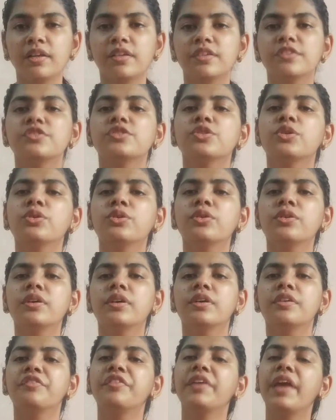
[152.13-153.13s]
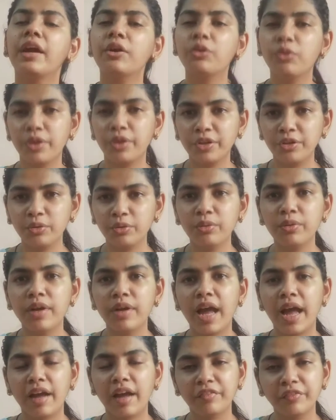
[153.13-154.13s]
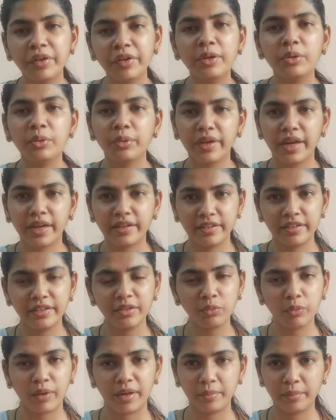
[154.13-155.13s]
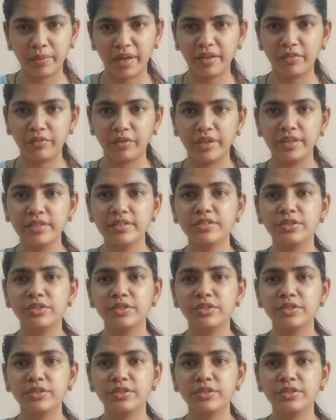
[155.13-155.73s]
So we are going to have a look at it one by one.